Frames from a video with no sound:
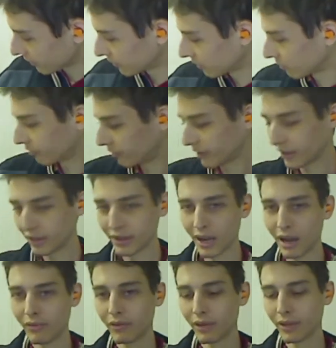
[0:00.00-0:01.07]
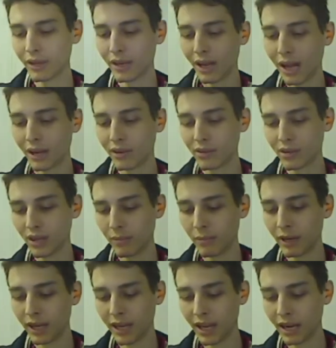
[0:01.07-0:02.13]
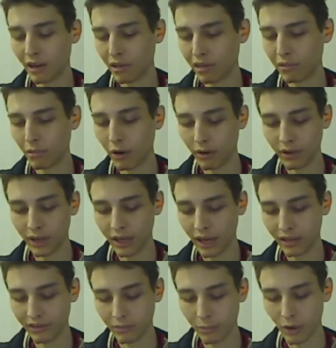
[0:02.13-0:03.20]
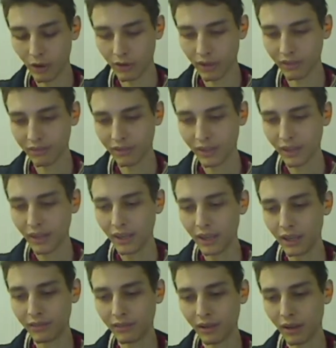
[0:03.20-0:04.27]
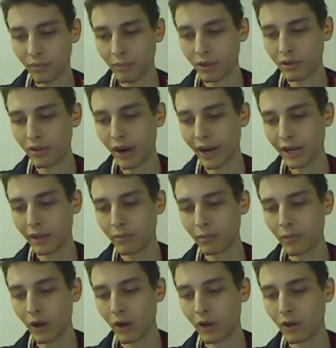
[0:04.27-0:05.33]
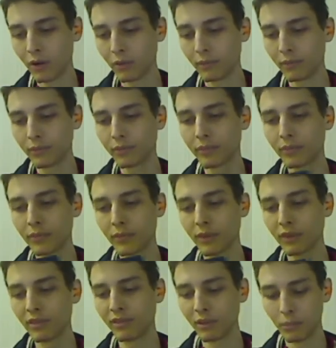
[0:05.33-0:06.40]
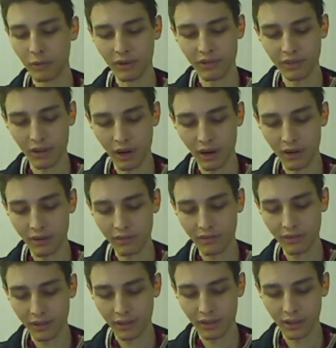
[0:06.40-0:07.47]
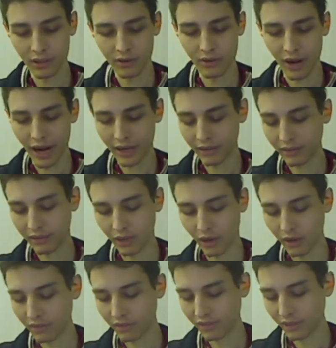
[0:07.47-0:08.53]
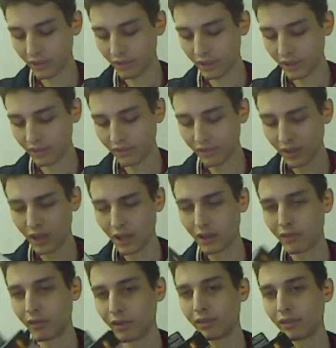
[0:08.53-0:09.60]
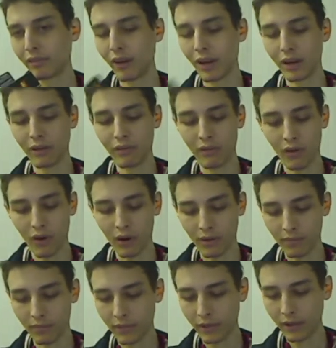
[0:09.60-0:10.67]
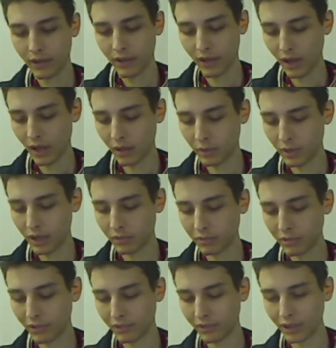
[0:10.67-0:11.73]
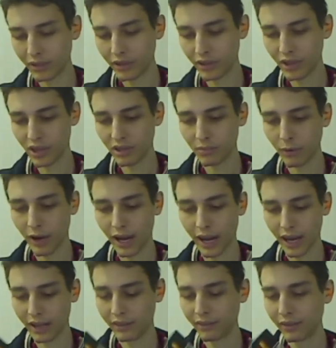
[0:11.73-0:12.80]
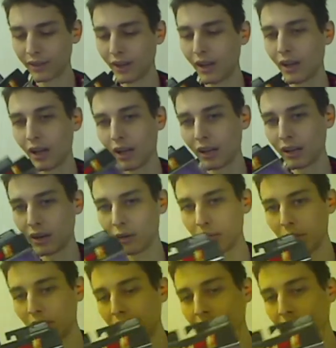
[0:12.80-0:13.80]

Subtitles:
figure, not from the Dollar Tree, but again I'll throw it in as a bonus. It's the Dragon Ball Superstars or Dragon Star series, the Frieza Final Form. He comes with interchangeable hands, a little piece